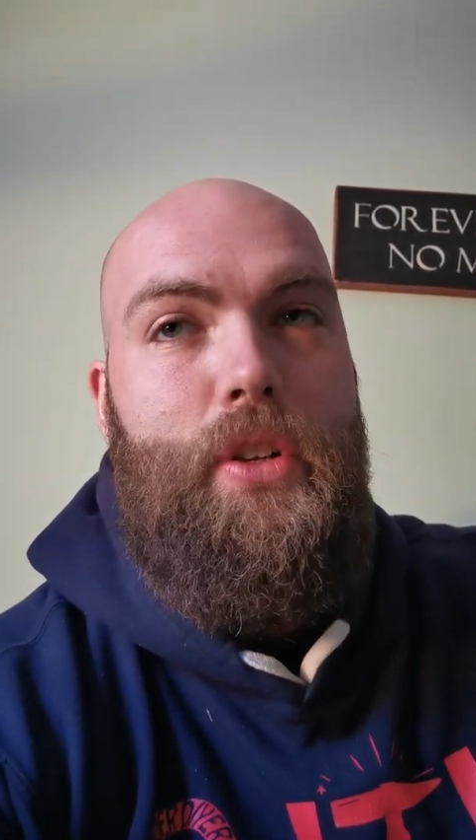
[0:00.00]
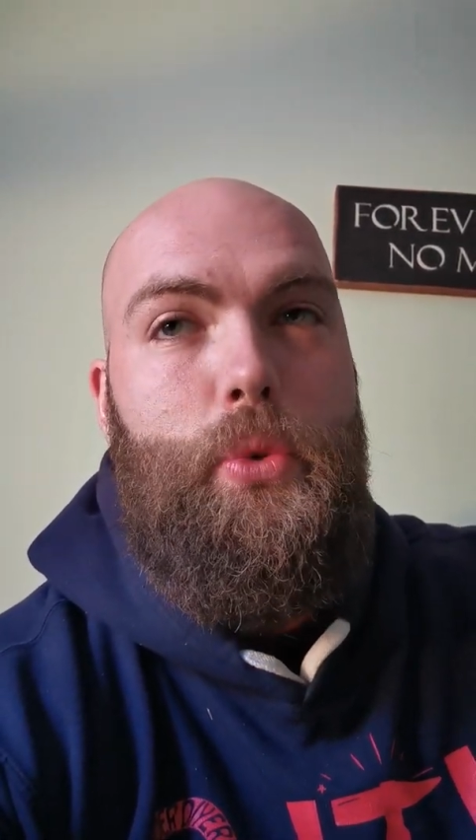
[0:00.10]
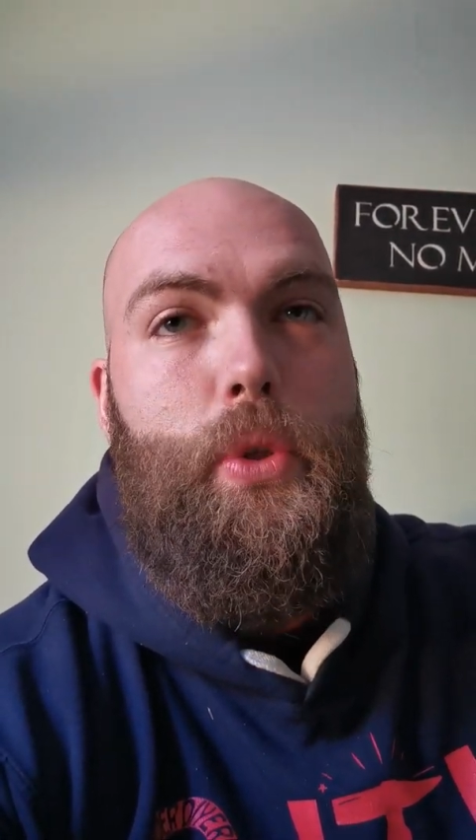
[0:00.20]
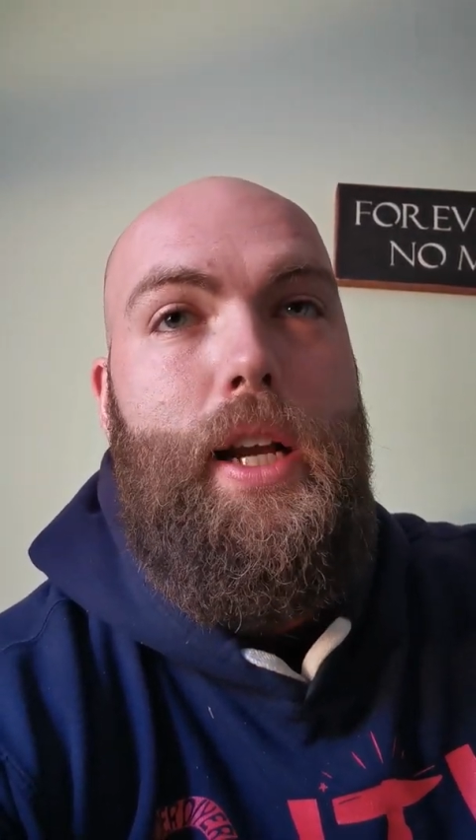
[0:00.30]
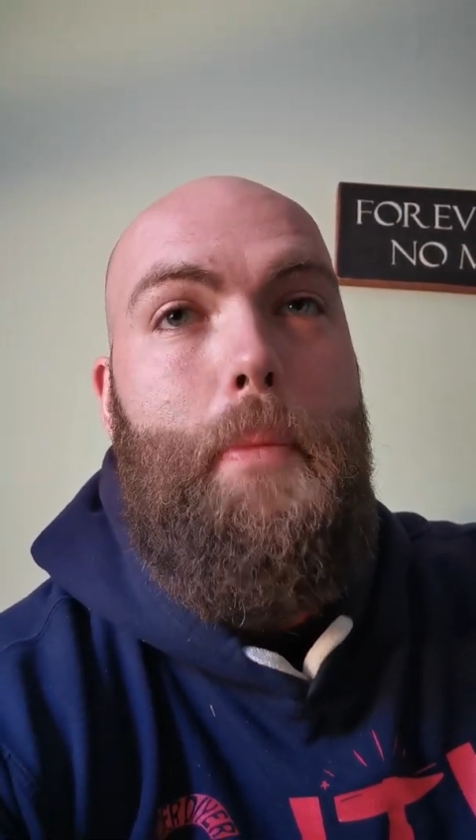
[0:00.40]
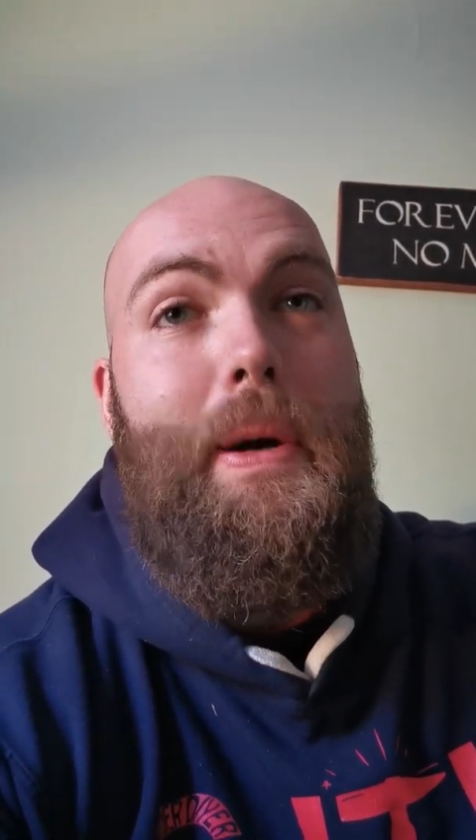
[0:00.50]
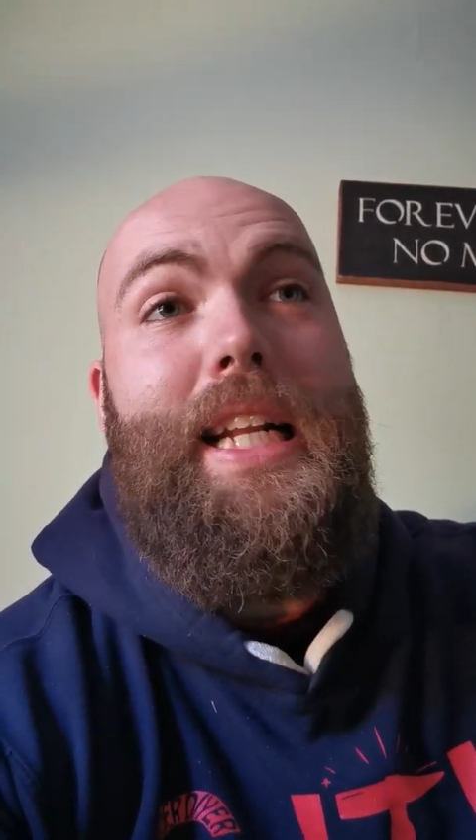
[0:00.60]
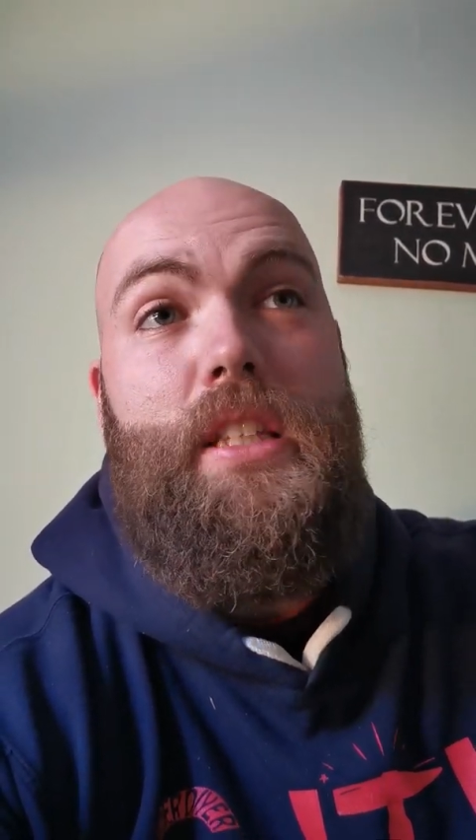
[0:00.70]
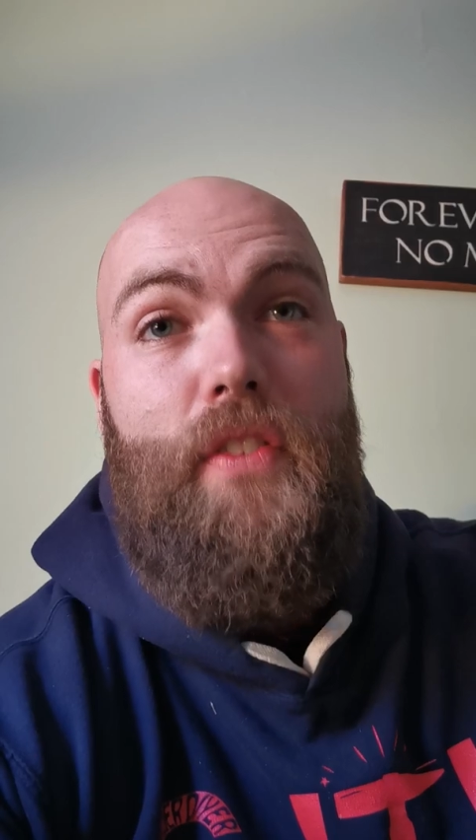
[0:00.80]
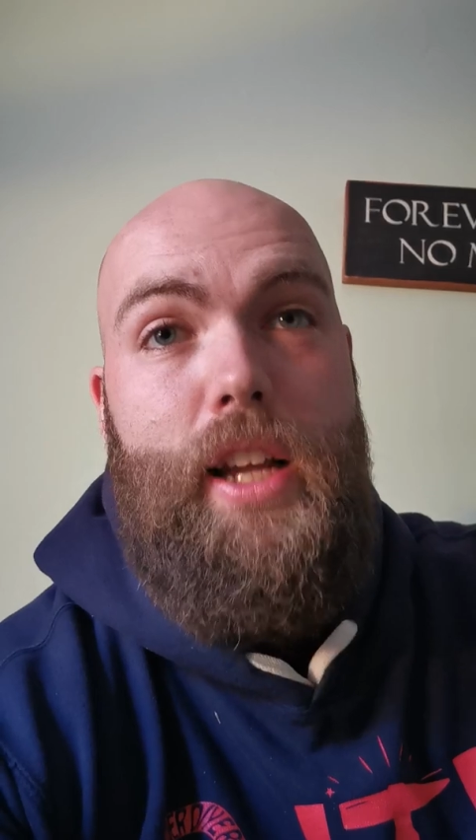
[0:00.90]
a tool there, but
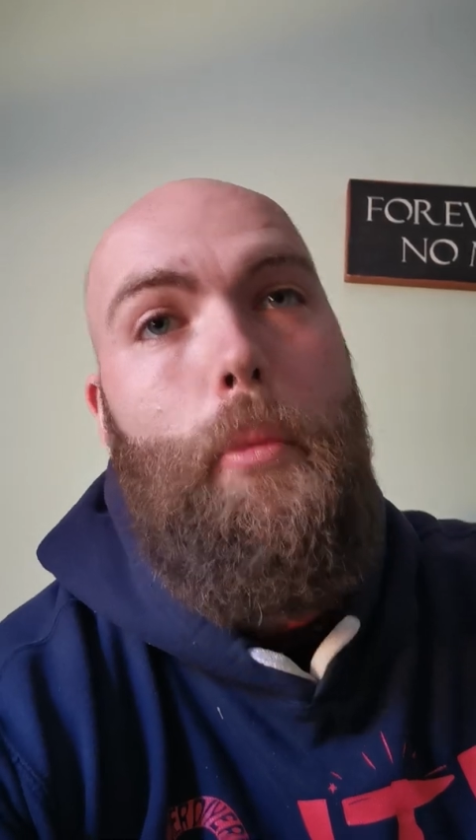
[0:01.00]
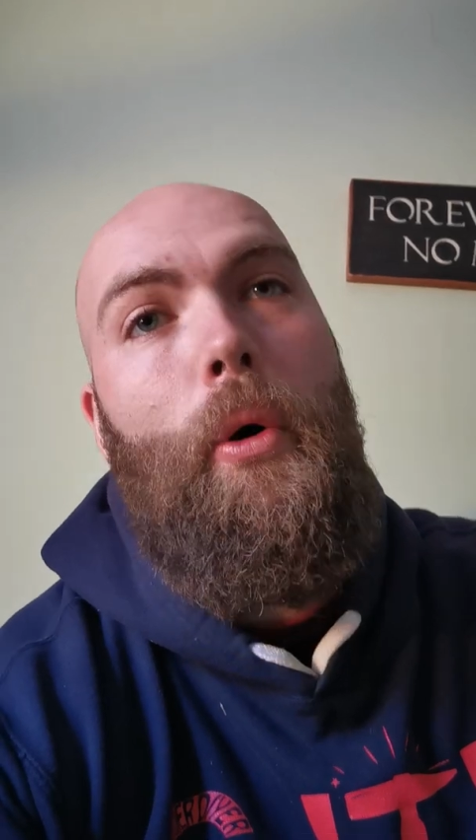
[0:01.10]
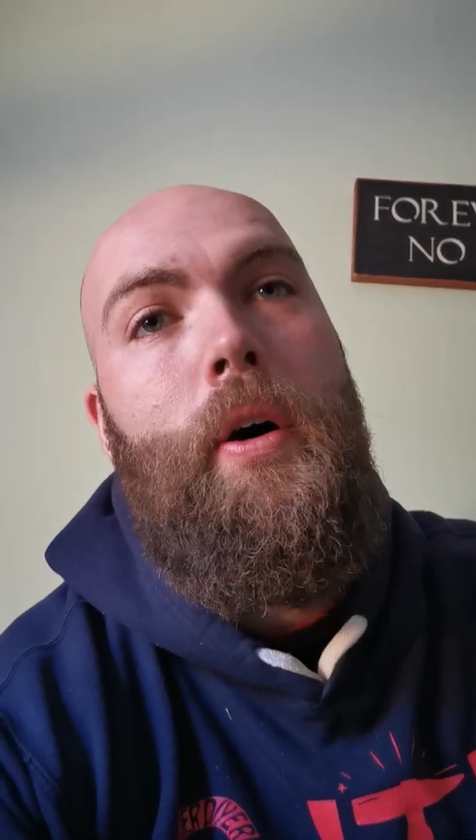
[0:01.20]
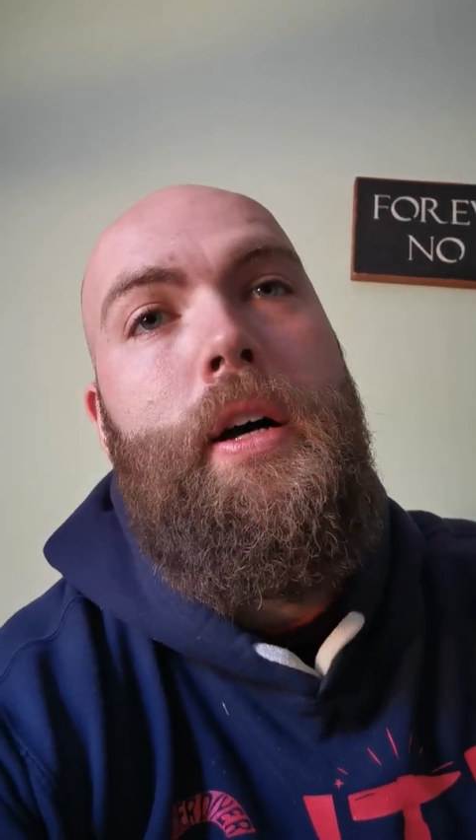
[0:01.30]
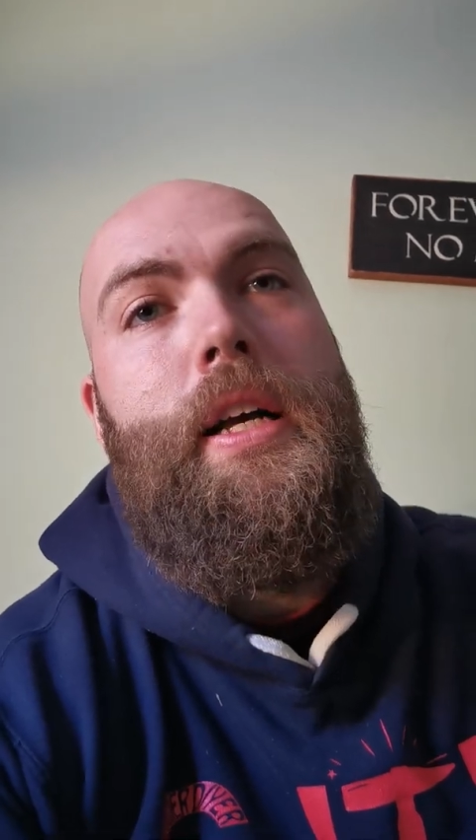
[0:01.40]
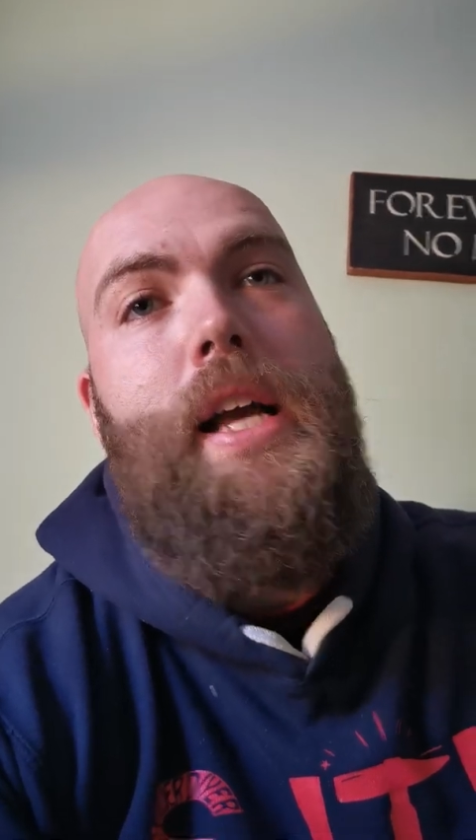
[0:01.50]
it's available.